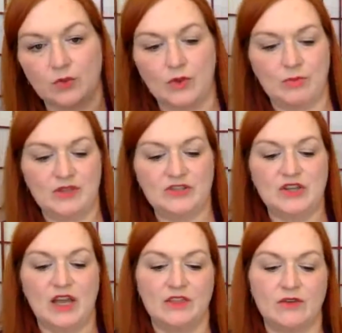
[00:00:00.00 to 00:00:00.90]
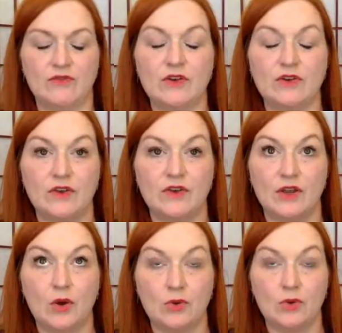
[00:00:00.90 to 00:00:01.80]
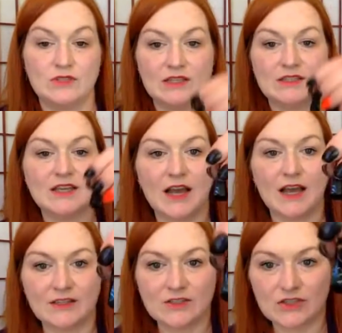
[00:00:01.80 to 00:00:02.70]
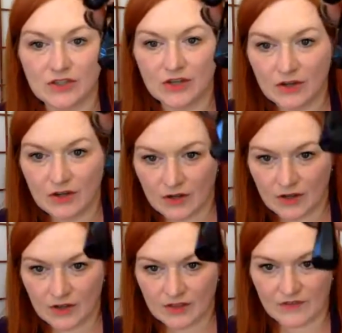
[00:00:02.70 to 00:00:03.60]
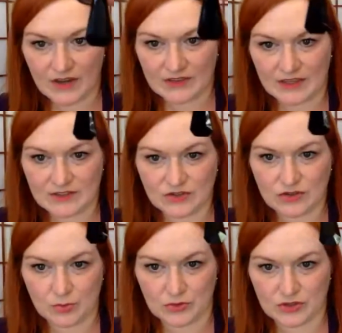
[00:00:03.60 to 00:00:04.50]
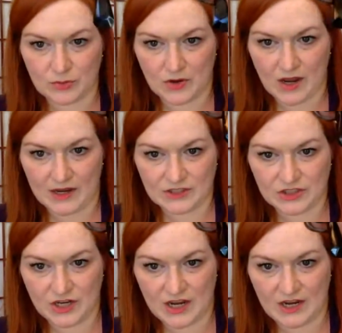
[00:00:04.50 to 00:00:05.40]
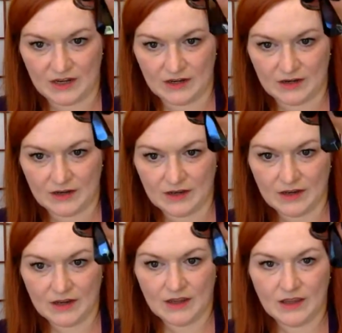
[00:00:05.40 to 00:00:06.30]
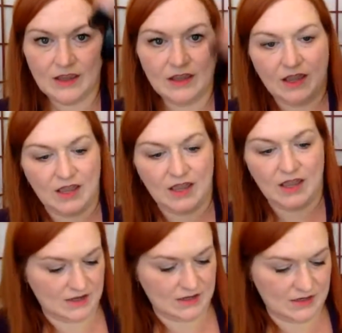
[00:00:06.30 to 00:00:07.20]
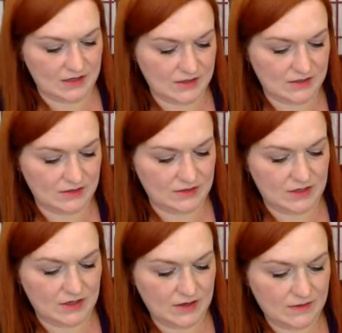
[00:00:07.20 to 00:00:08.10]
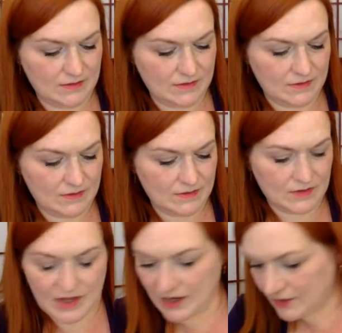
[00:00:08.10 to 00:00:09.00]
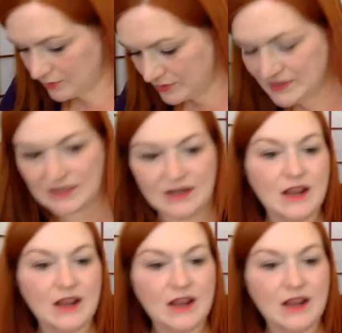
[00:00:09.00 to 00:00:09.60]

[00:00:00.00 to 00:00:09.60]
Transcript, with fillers: Whitby Jet. They're very, very cold to the touch. They've got that super, super high sheen. And hang on, what was that?